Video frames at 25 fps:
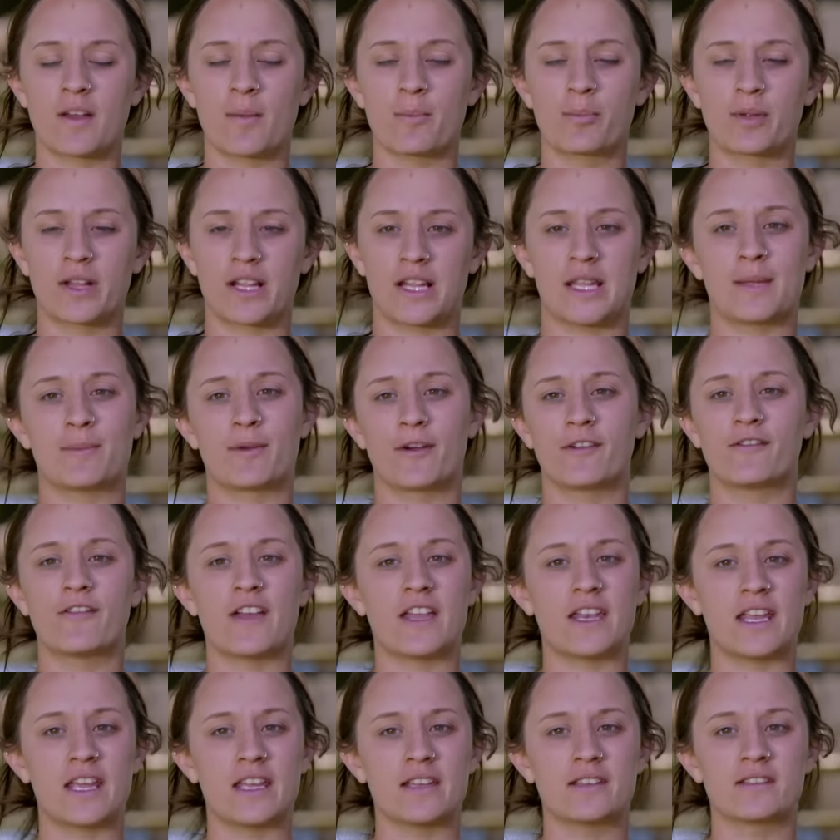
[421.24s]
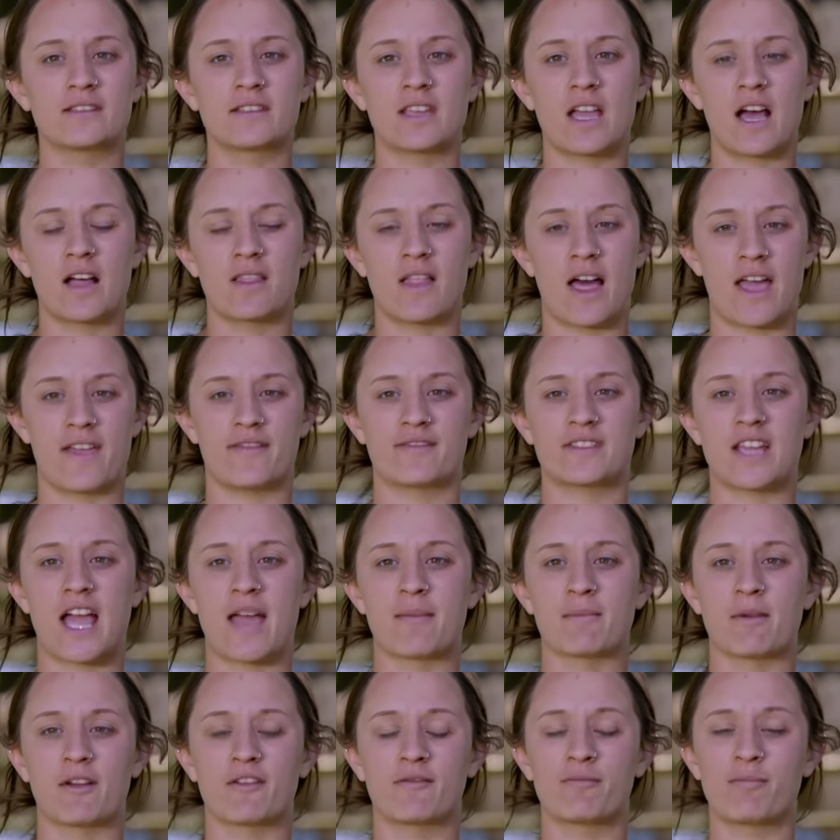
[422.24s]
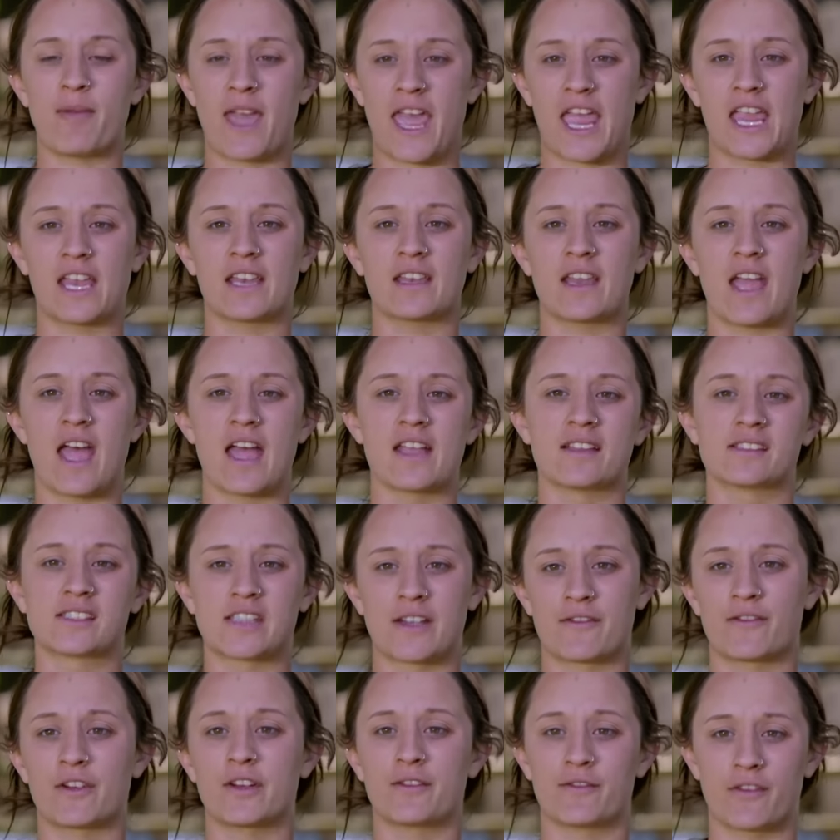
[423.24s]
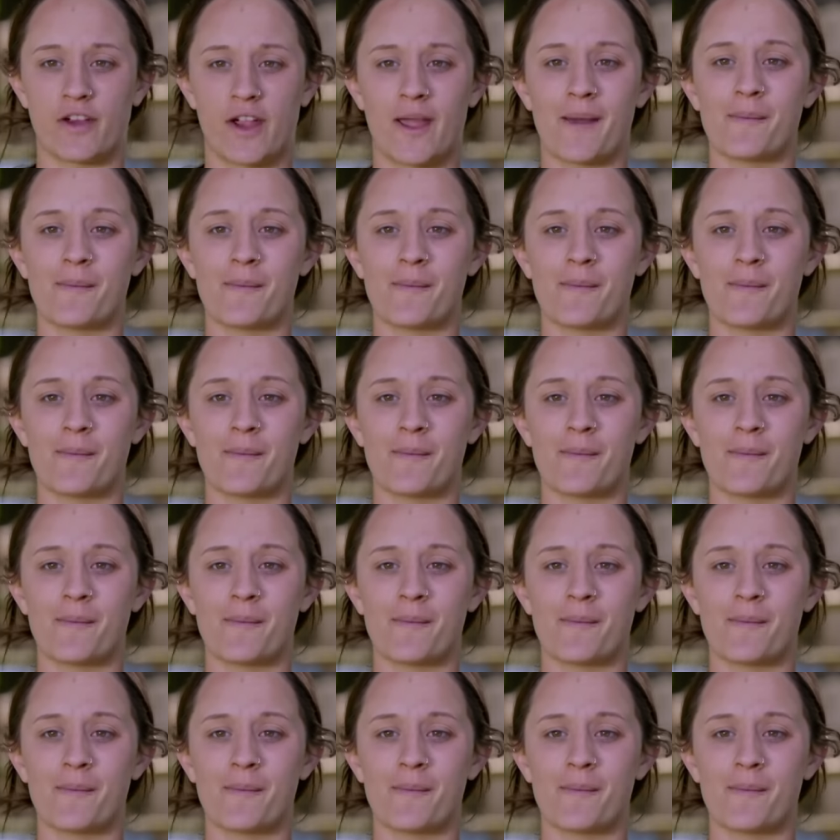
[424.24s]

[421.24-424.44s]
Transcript: completely prevented a lifetime of pain and suffering for